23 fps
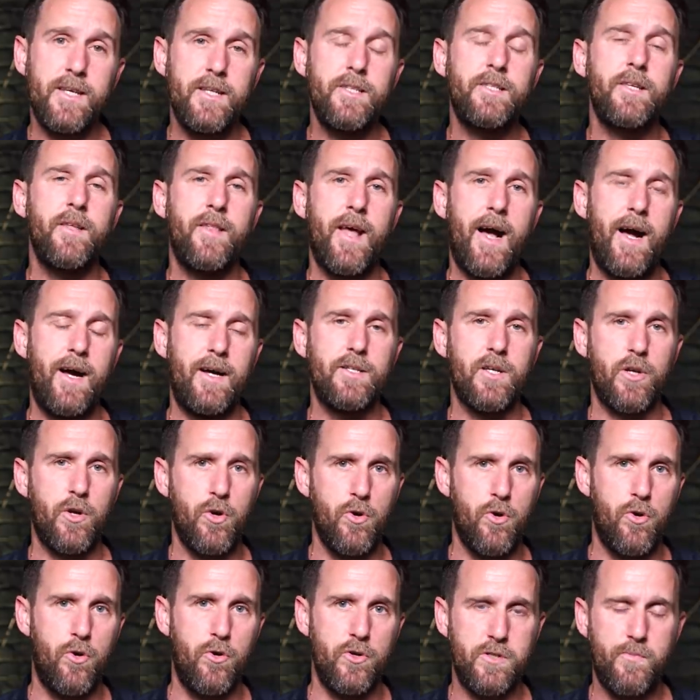into that as a
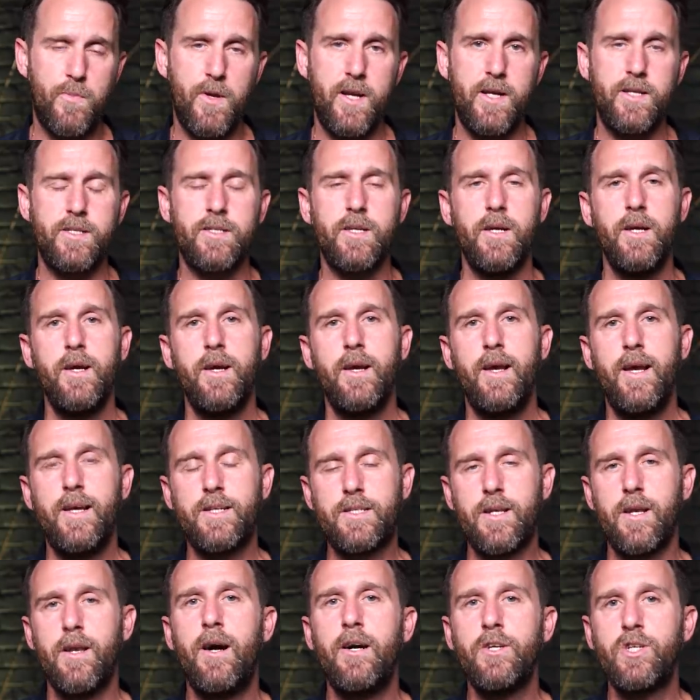cause, but it's it's
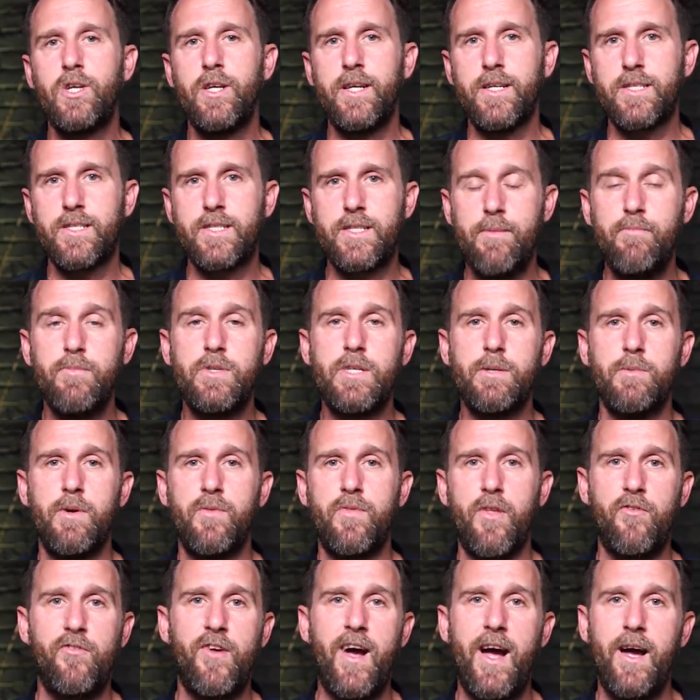largely a symptom of
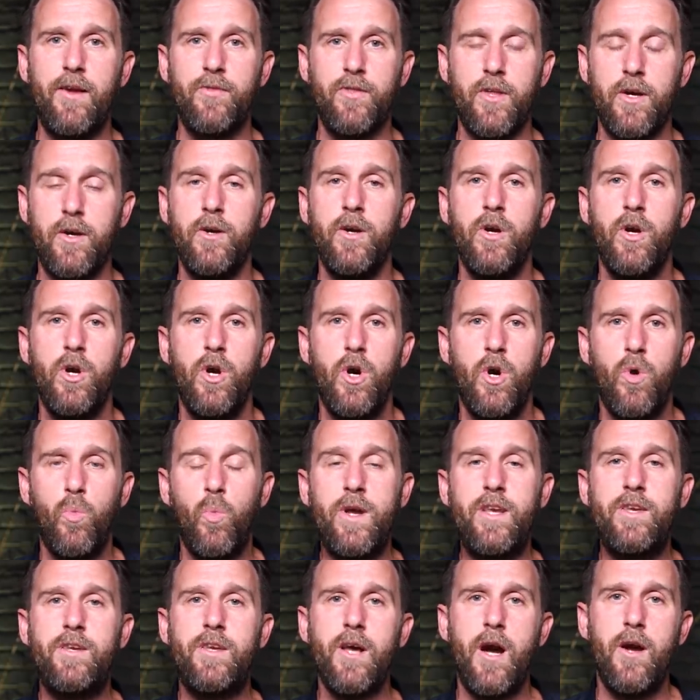the fact that
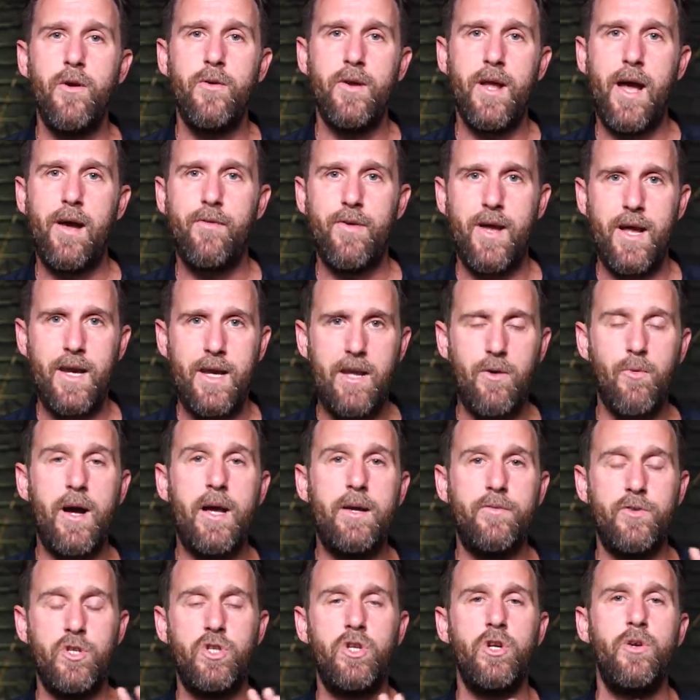we don't have any way
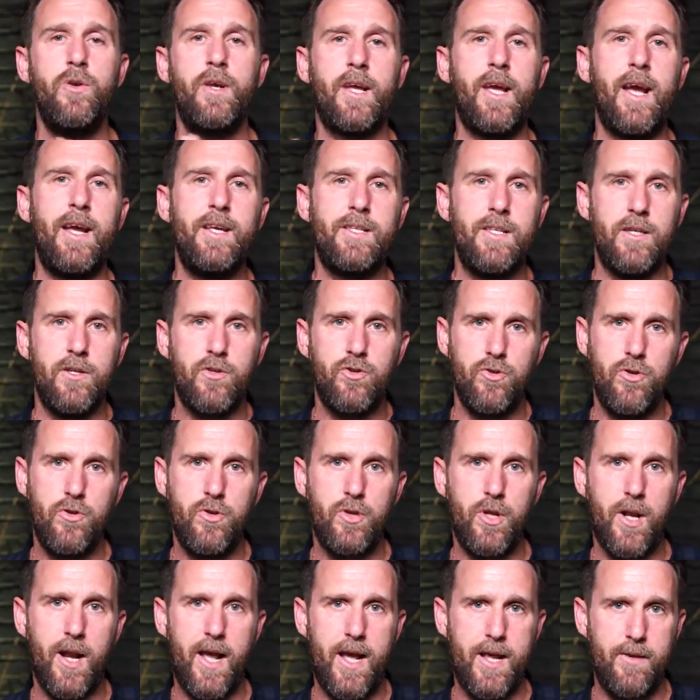of adjudicating truth
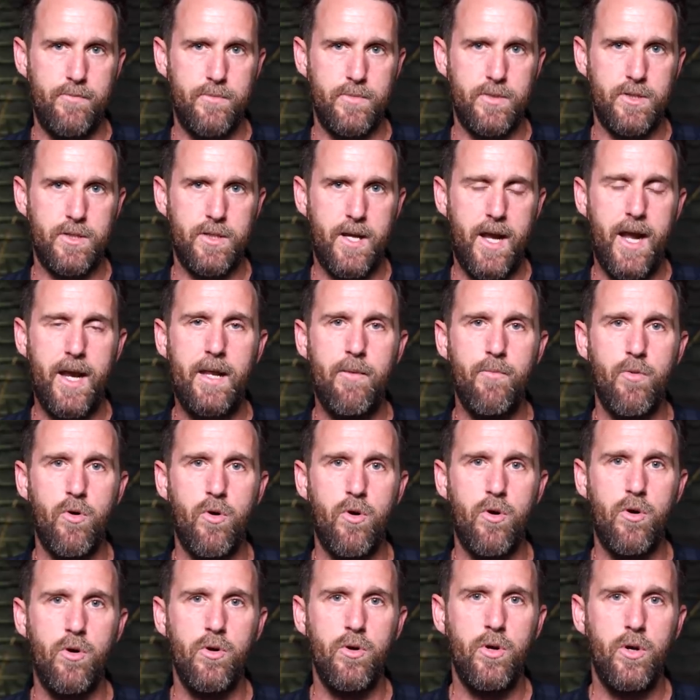claims
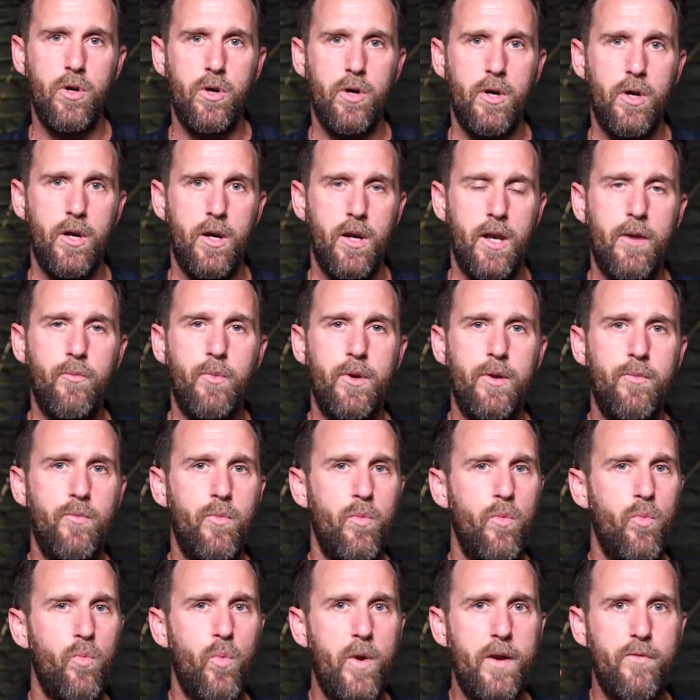anymore. Like we
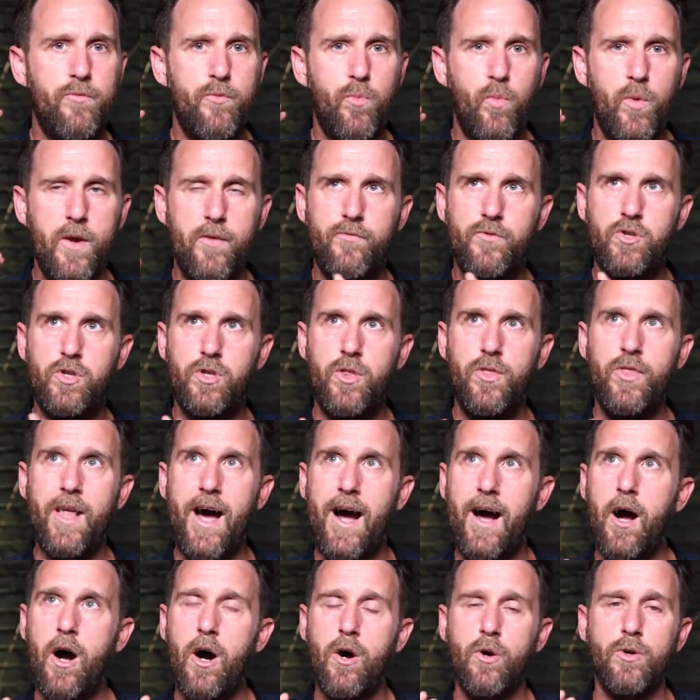we we
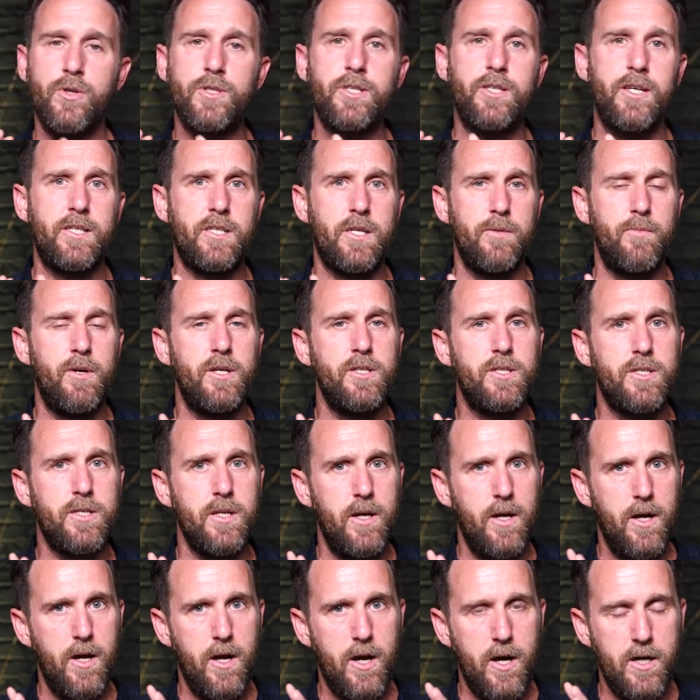that whole system has
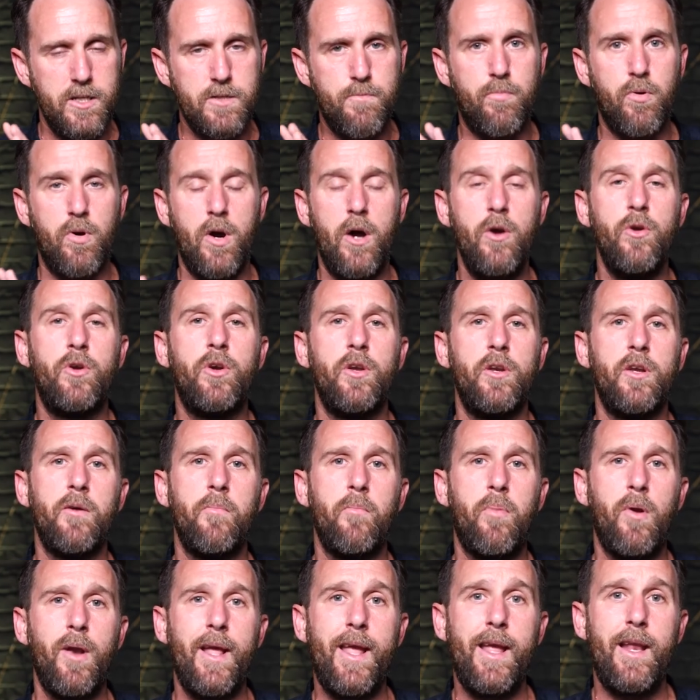has broken
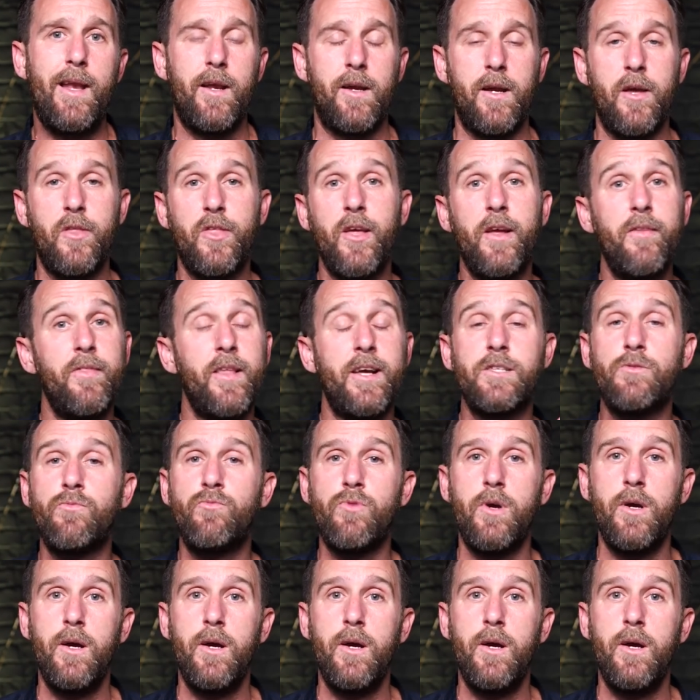completely, and I think there's